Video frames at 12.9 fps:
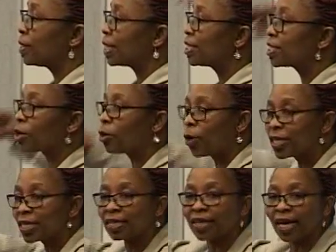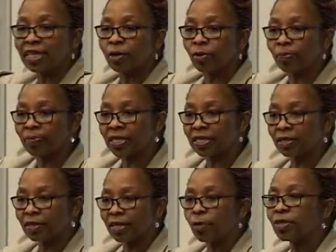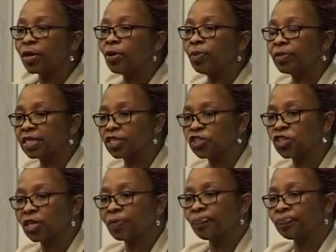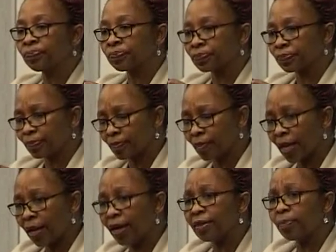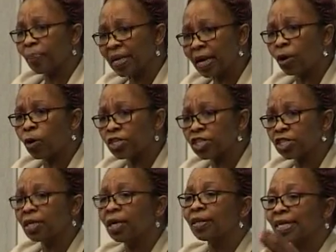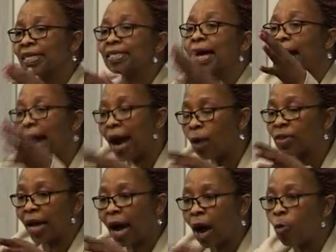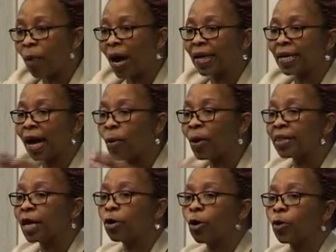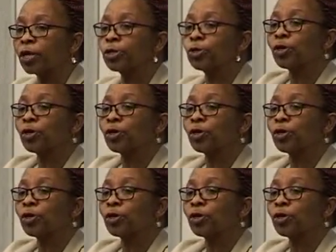that is the content that they will be teaching, and pedagogy, that is the how part. How are they going